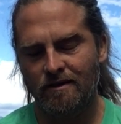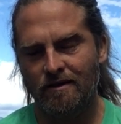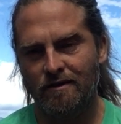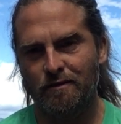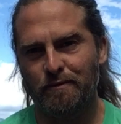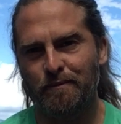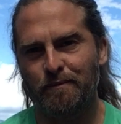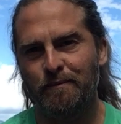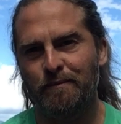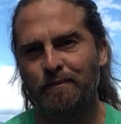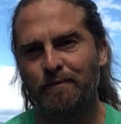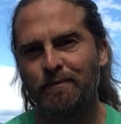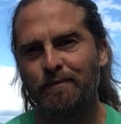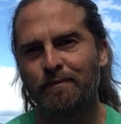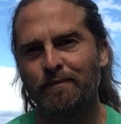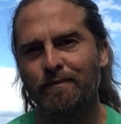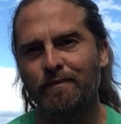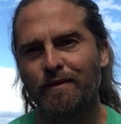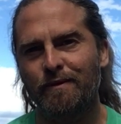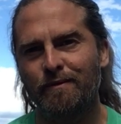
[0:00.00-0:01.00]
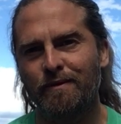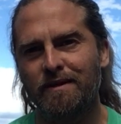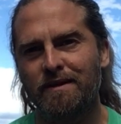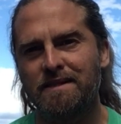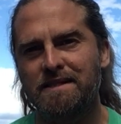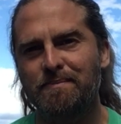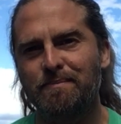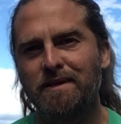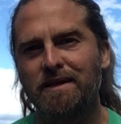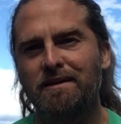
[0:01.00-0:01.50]
I want to
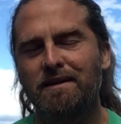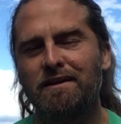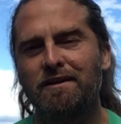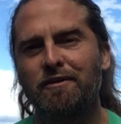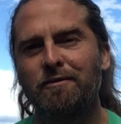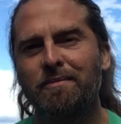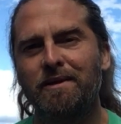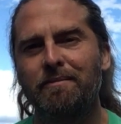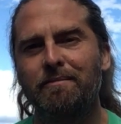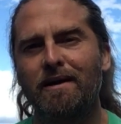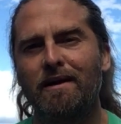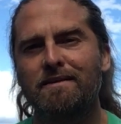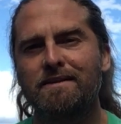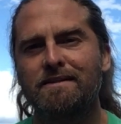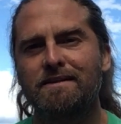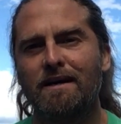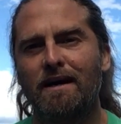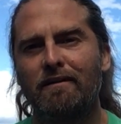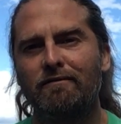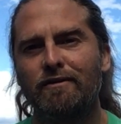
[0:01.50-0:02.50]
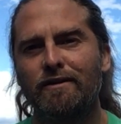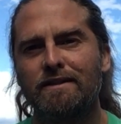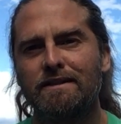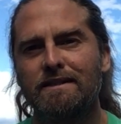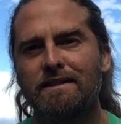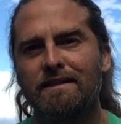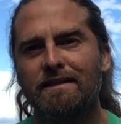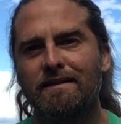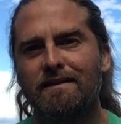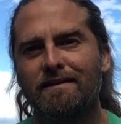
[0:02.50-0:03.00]
speak a little bit about
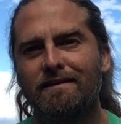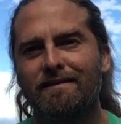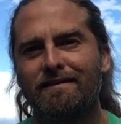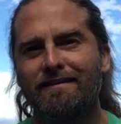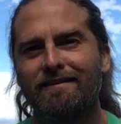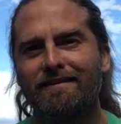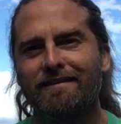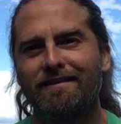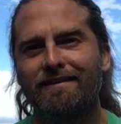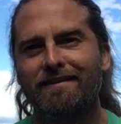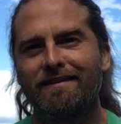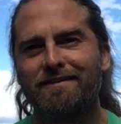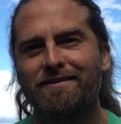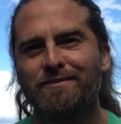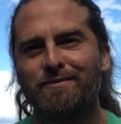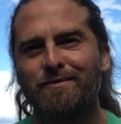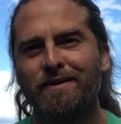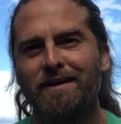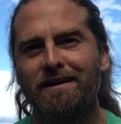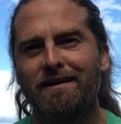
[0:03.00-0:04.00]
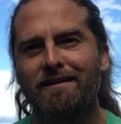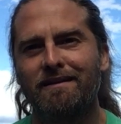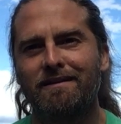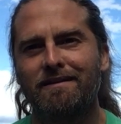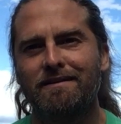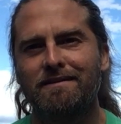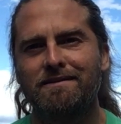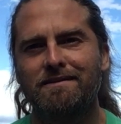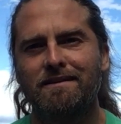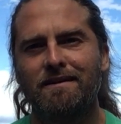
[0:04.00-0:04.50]
sovereignty as well,
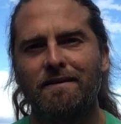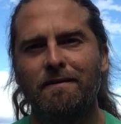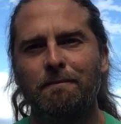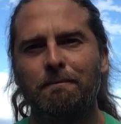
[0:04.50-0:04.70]
because